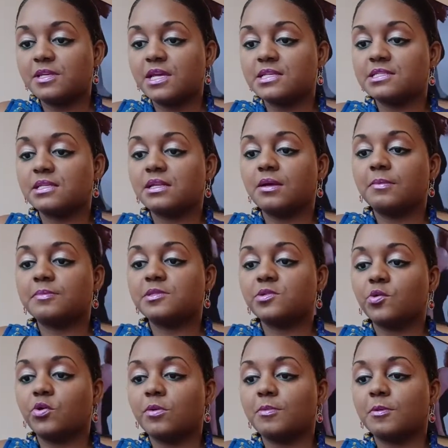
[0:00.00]
doesn't
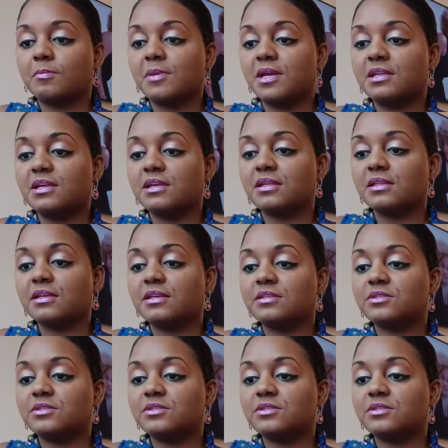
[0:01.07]
absorb immediately,